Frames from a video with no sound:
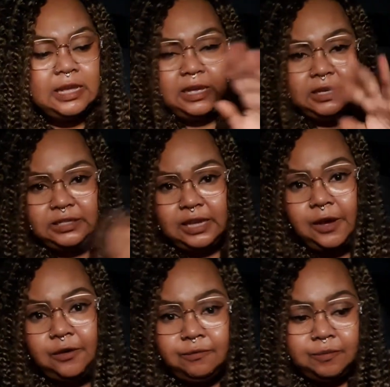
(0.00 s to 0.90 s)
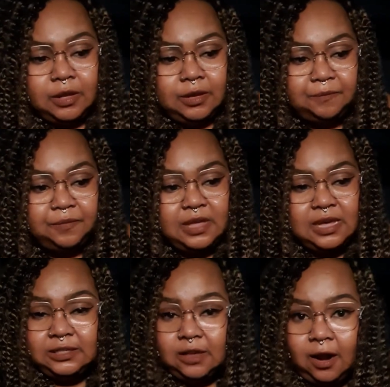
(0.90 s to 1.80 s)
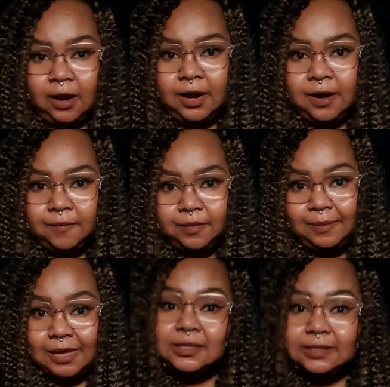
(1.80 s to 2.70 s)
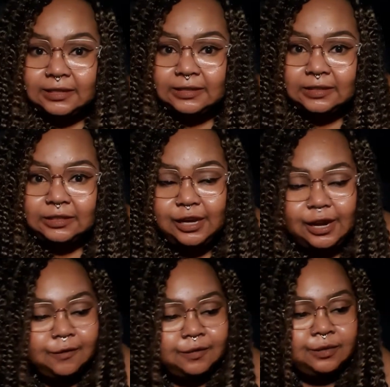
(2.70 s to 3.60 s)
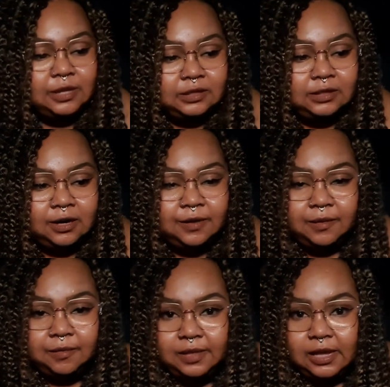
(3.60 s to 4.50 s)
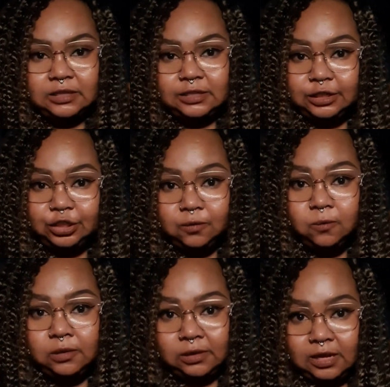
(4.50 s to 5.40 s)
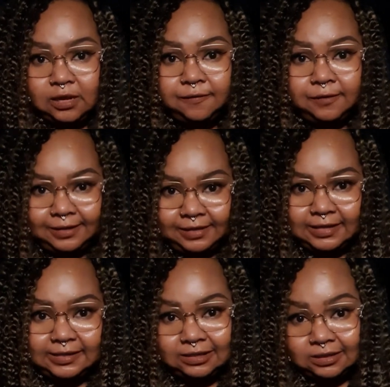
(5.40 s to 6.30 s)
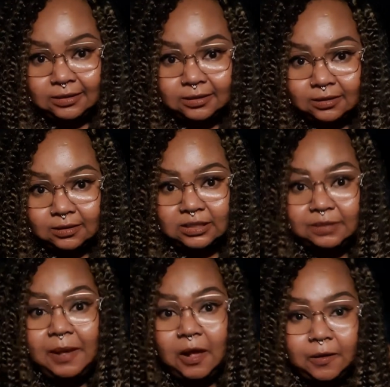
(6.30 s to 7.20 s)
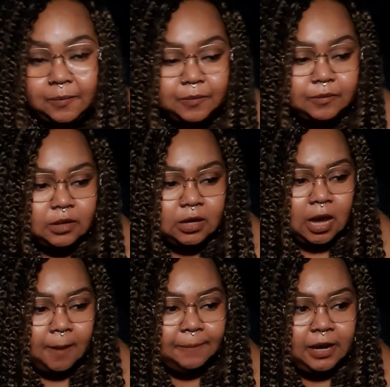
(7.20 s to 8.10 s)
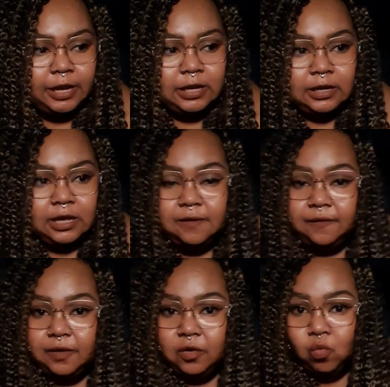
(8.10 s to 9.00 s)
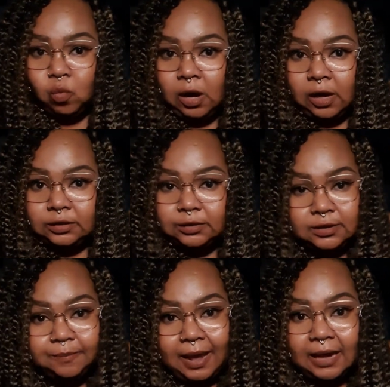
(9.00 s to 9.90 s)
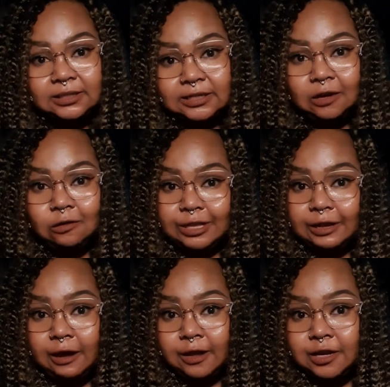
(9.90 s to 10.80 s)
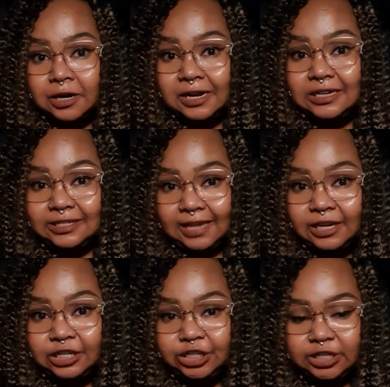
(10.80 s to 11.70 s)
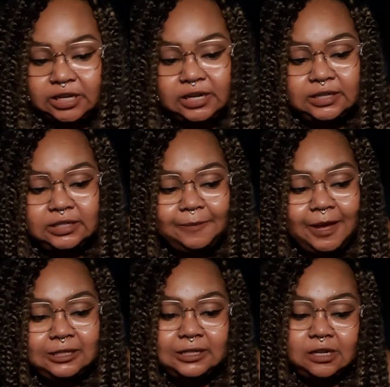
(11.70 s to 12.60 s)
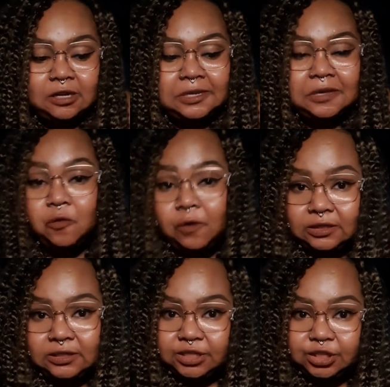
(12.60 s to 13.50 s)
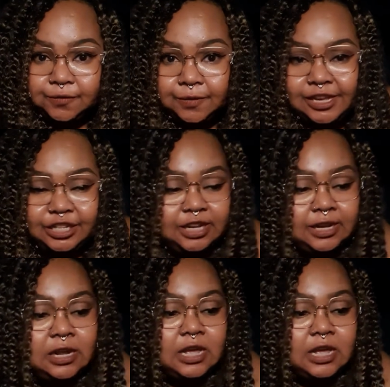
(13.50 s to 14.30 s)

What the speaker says: so these are the basics. These are the things that you will need for this spell. But if you want, depending on your intention and depending on your situation,